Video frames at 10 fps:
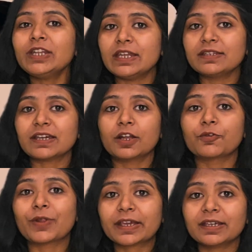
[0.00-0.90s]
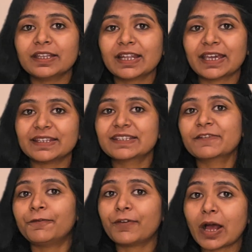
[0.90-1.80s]
need a recognized
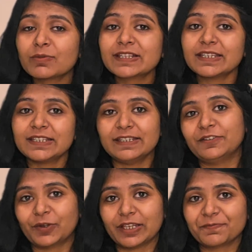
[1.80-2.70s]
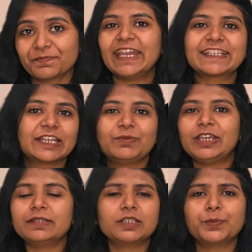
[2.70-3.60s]
pharmacy degree. It can
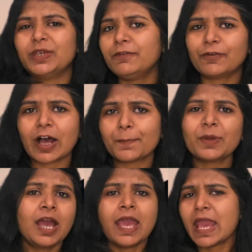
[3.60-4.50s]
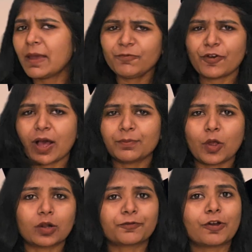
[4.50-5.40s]
be either B-Pharm, M-Pharm
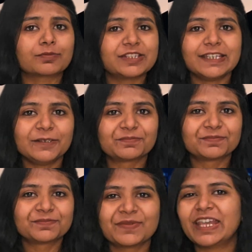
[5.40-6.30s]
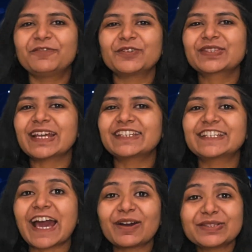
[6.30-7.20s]
or Pharm-D. If you studied
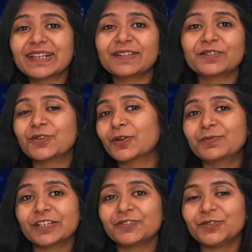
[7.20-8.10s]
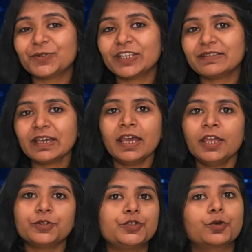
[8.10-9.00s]
outside the European Union,
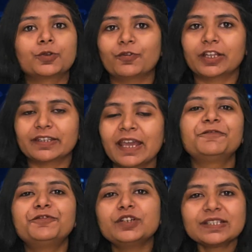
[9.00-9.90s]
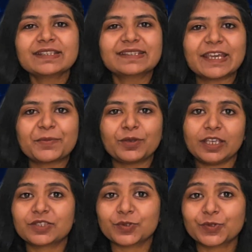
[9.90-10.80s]
don't worry. The first step is to